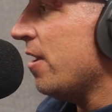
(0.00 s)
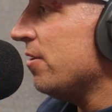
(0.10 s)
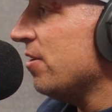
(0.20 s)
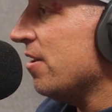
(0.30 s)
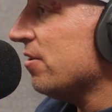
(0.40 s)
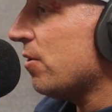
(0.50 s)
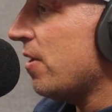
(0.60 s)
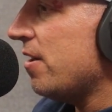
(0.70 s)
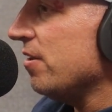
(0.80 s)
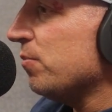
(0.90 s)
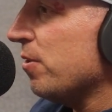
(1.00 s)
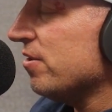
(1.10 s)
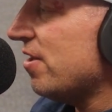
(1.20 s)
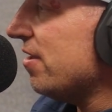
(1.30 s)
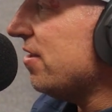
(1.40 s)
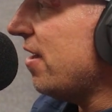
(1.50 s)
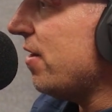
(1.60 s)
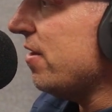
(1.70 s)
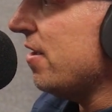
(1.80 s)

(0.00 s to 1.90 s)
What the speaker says: And to his credit, he's put his head down.